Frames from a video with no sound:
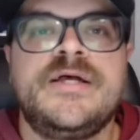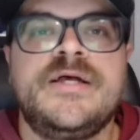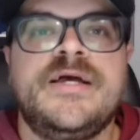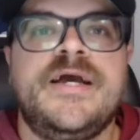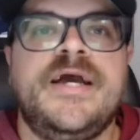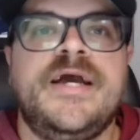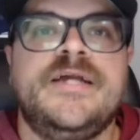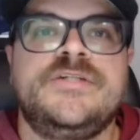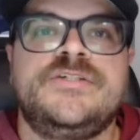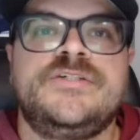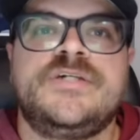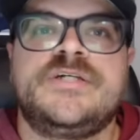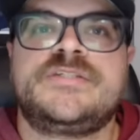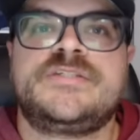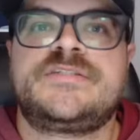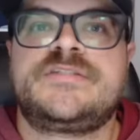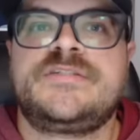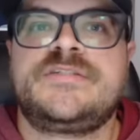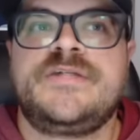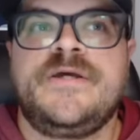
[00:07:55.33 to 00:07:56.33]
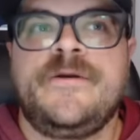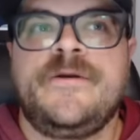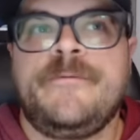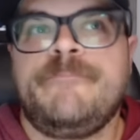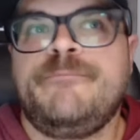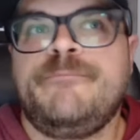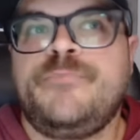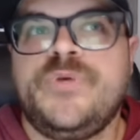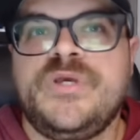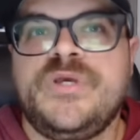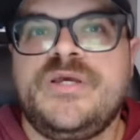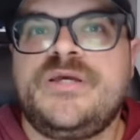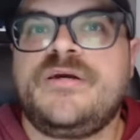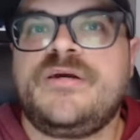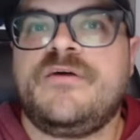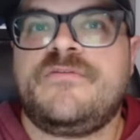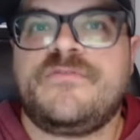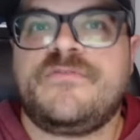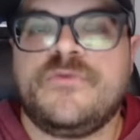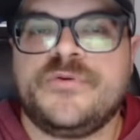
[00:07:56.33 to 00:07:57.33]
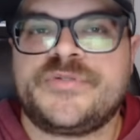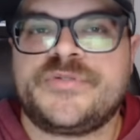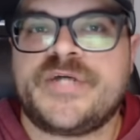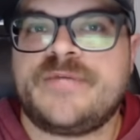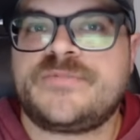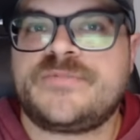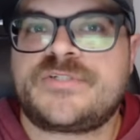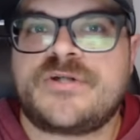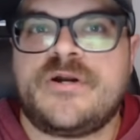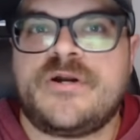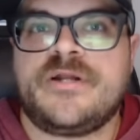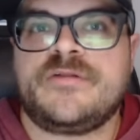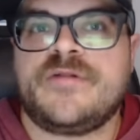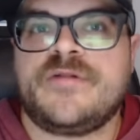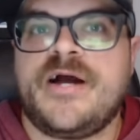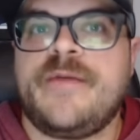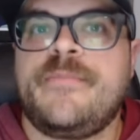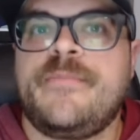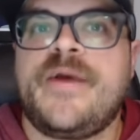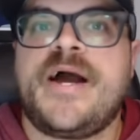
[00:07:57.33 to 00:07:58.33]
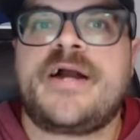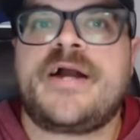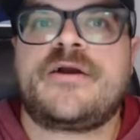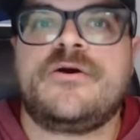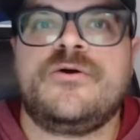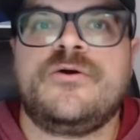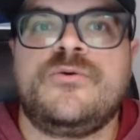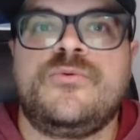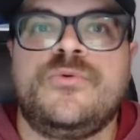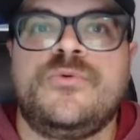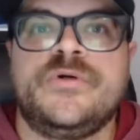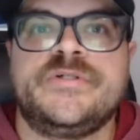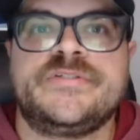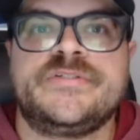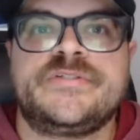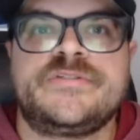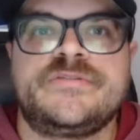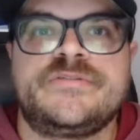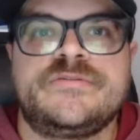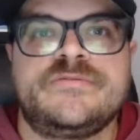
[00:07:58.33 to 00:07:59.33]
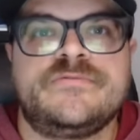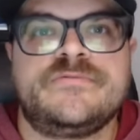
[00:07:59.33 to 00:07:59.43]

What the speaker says: And just being a full-time starting linebacker was